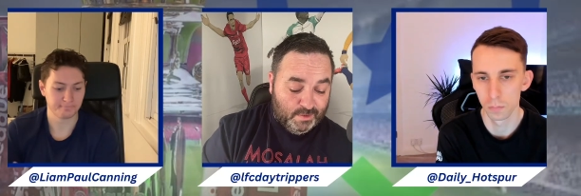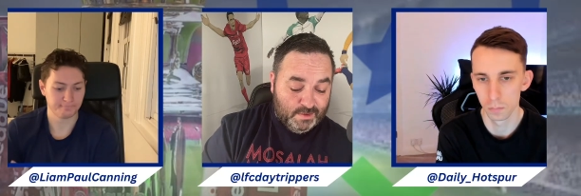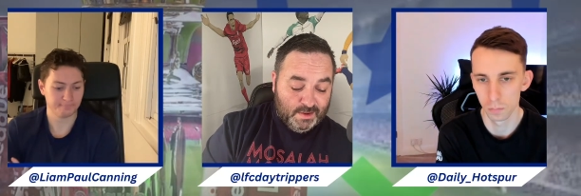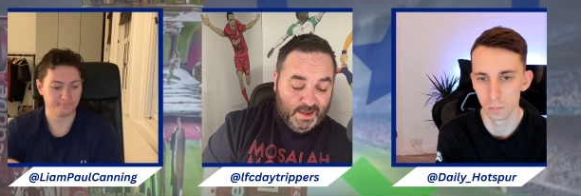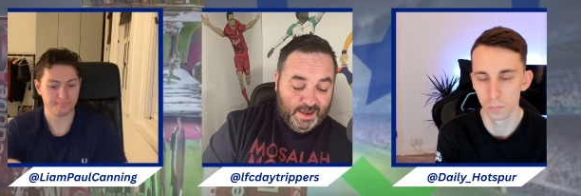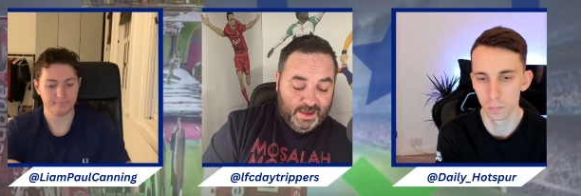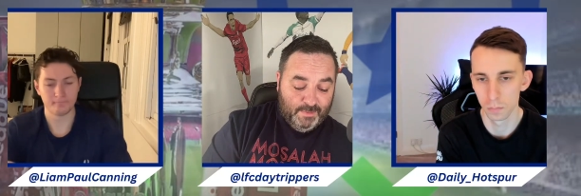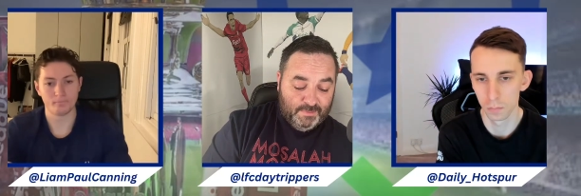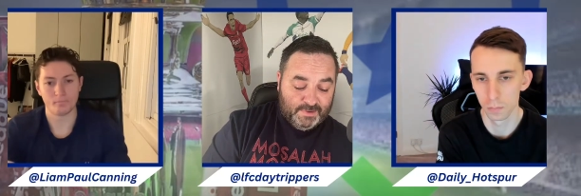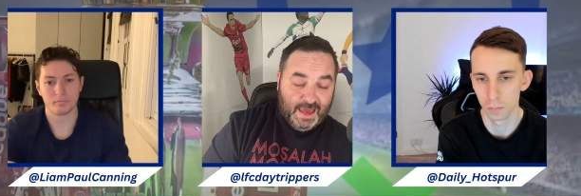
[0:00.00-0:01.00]
Speaker 1: But
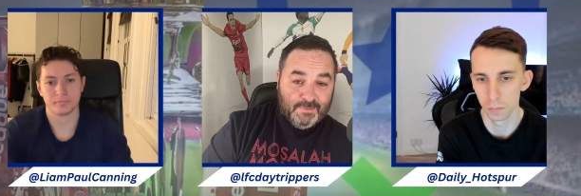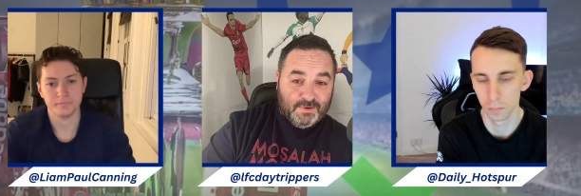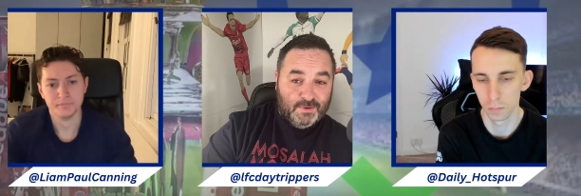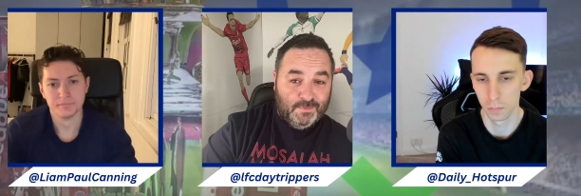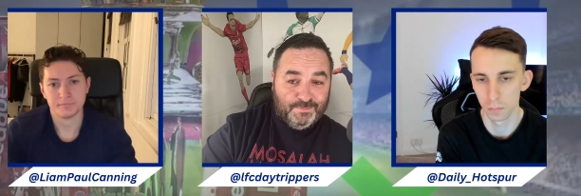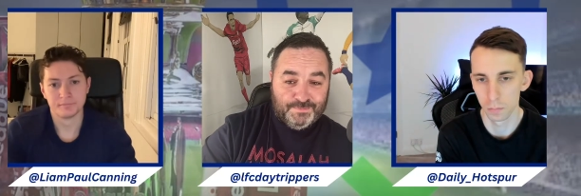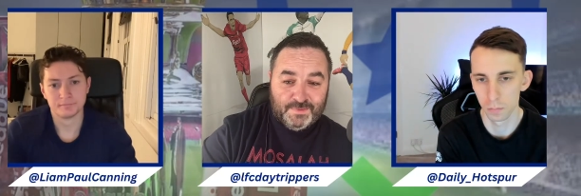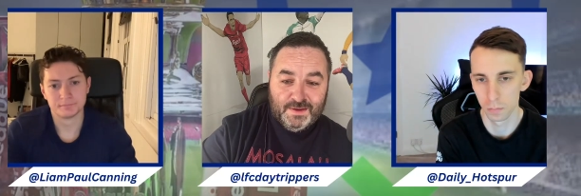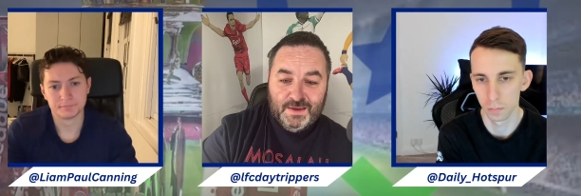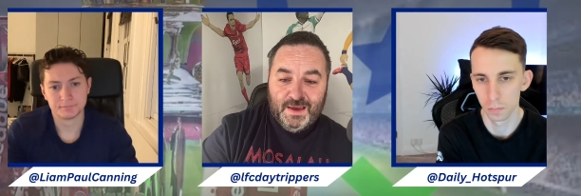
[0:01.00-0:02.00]
um, game two
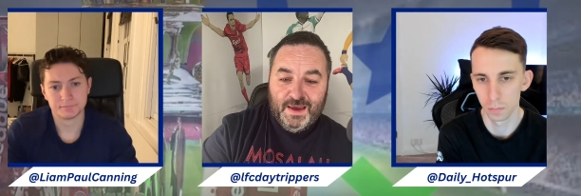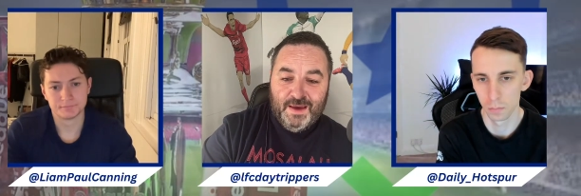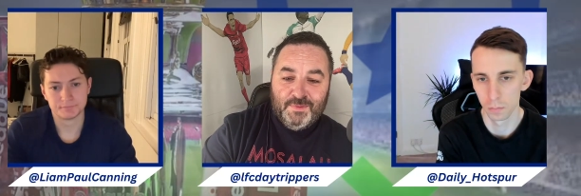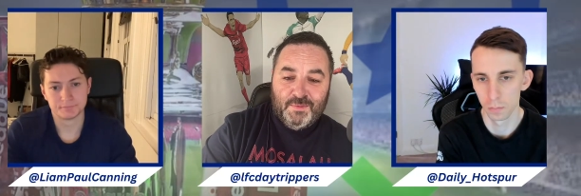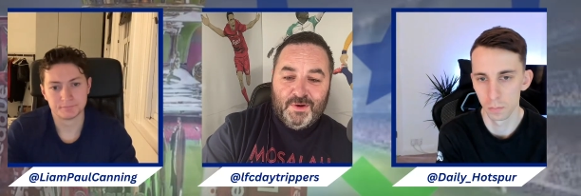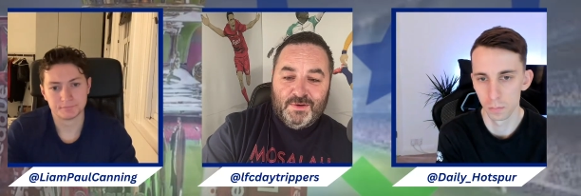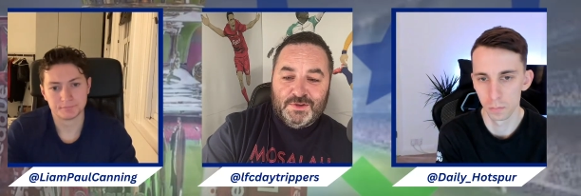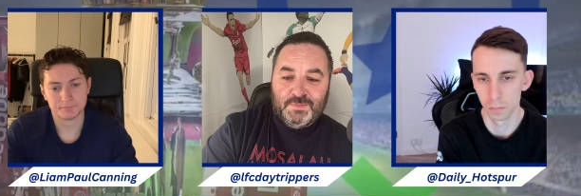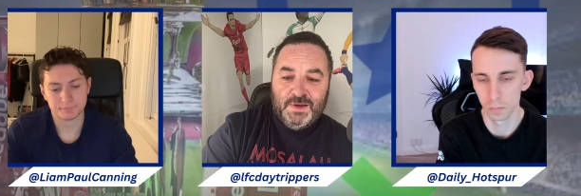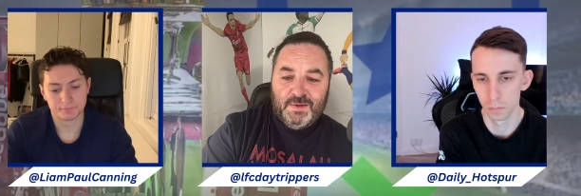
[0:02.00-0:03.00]
um, that we're
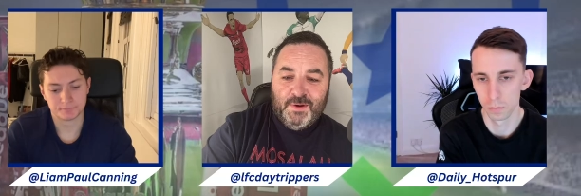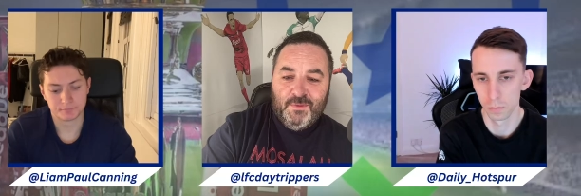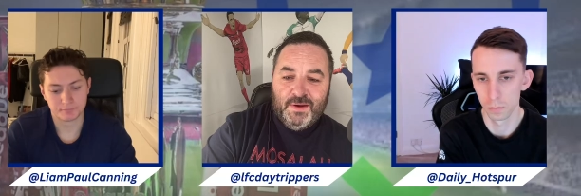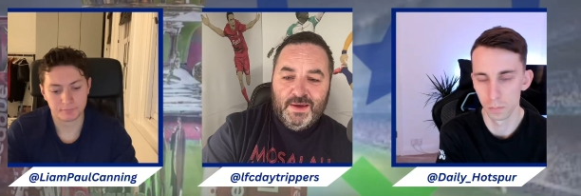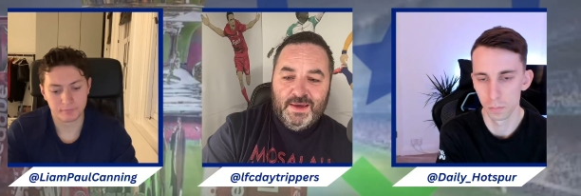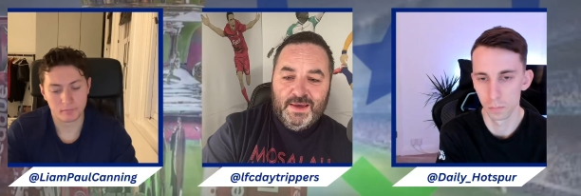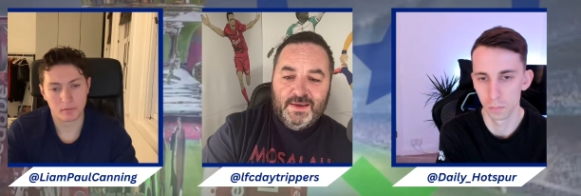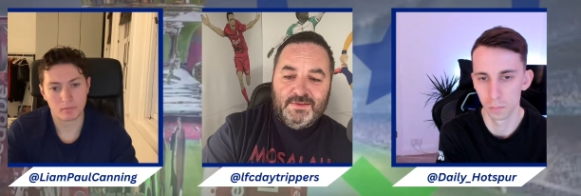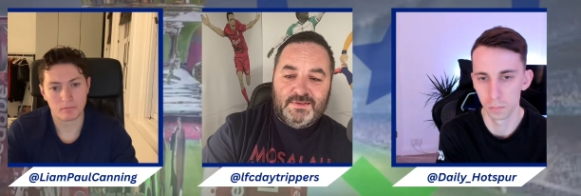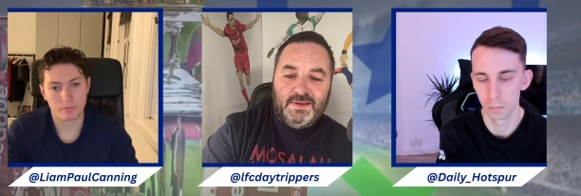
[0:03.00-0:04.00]
going to speak about
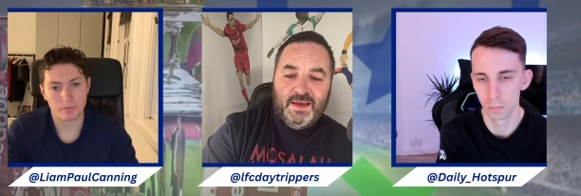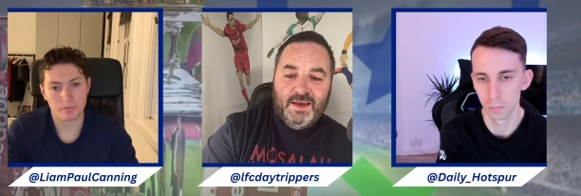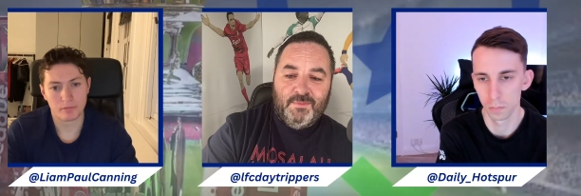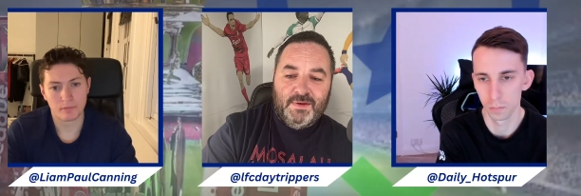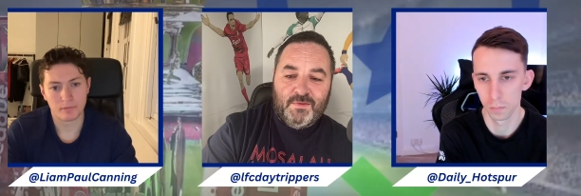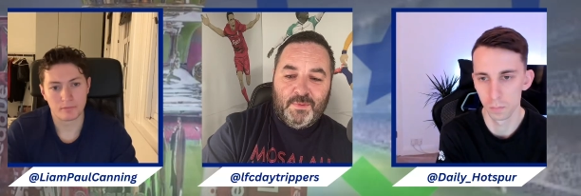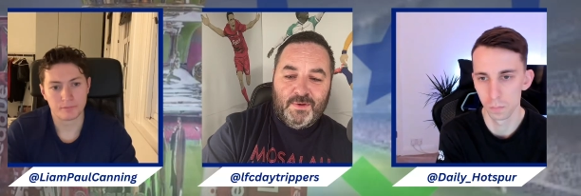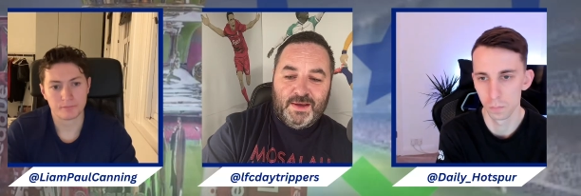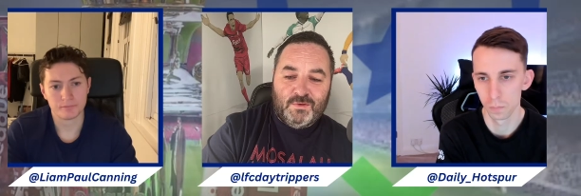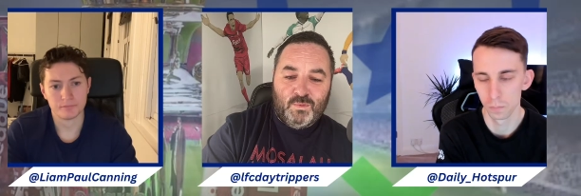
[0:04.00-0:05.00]
is um,
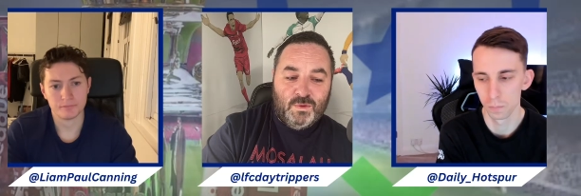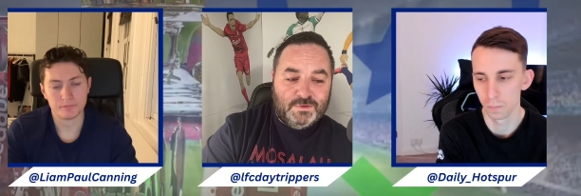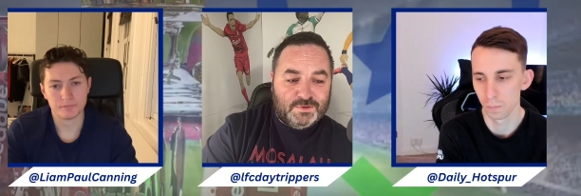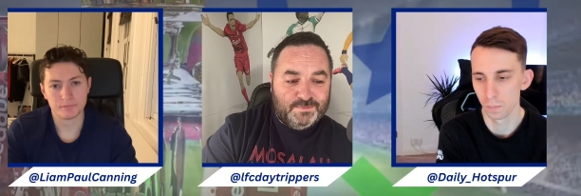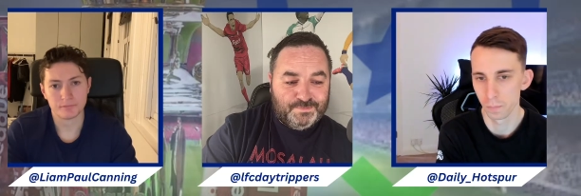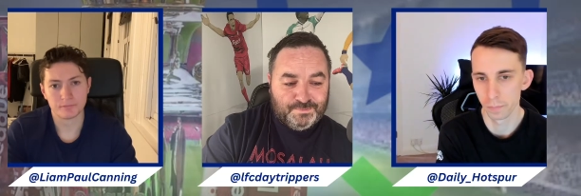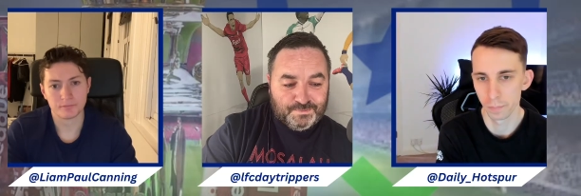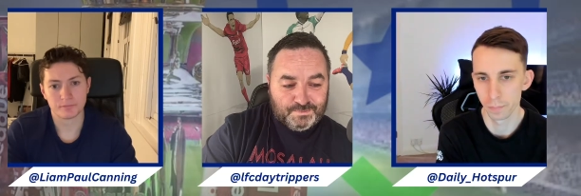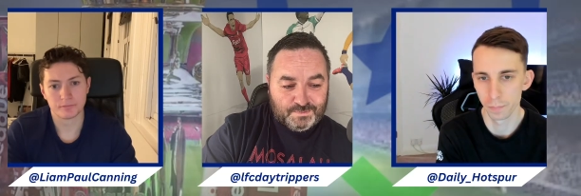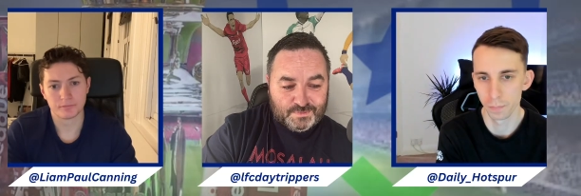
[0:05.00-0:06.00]
Liverpool against Wolves.
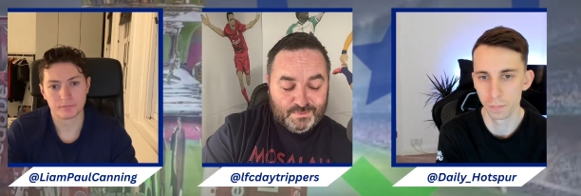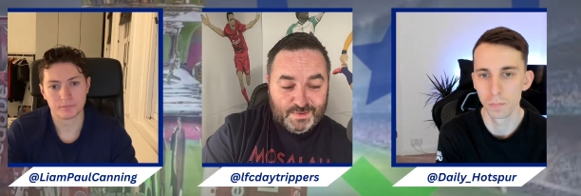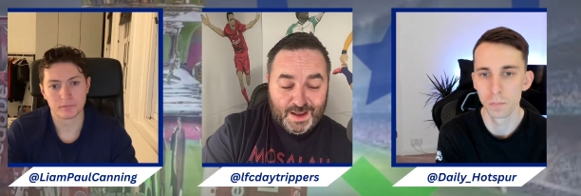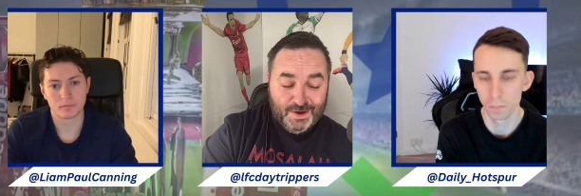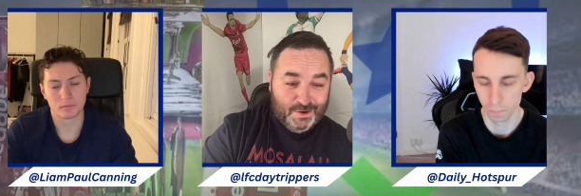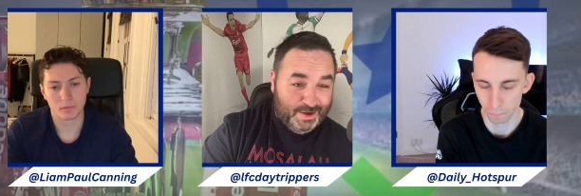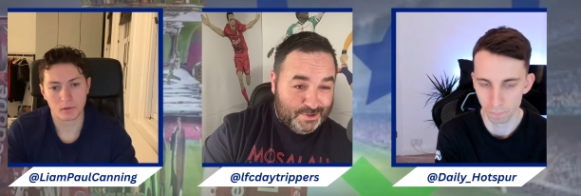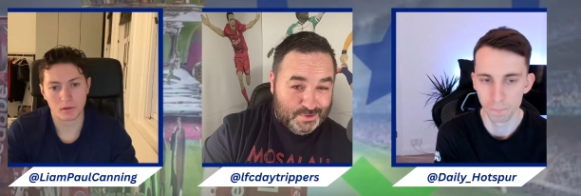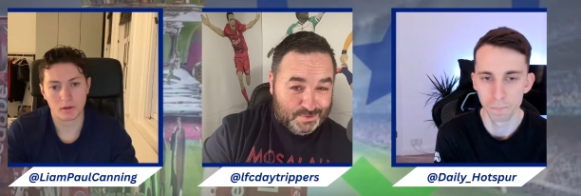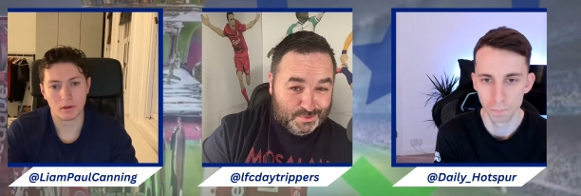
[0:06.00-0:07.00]
And I'm
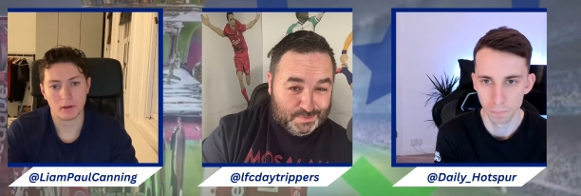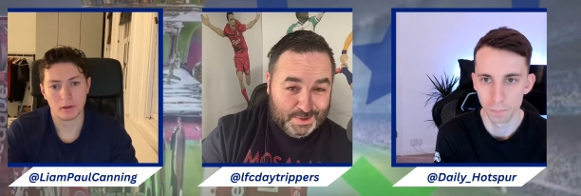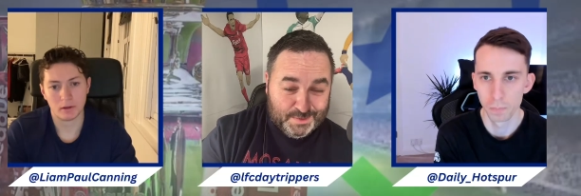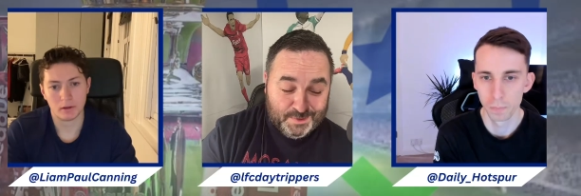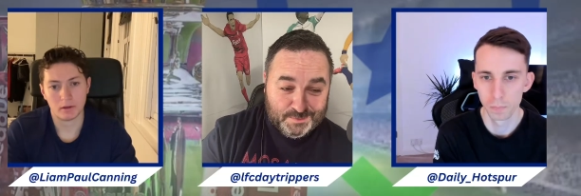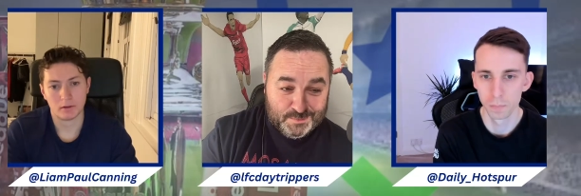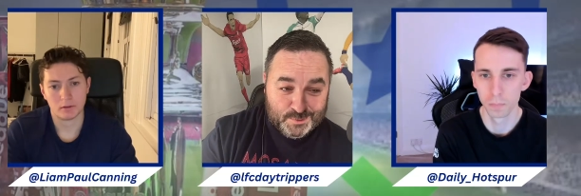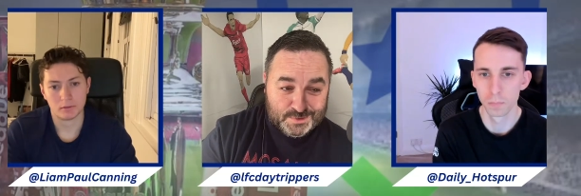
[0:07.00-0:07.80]
going to let you two speak about them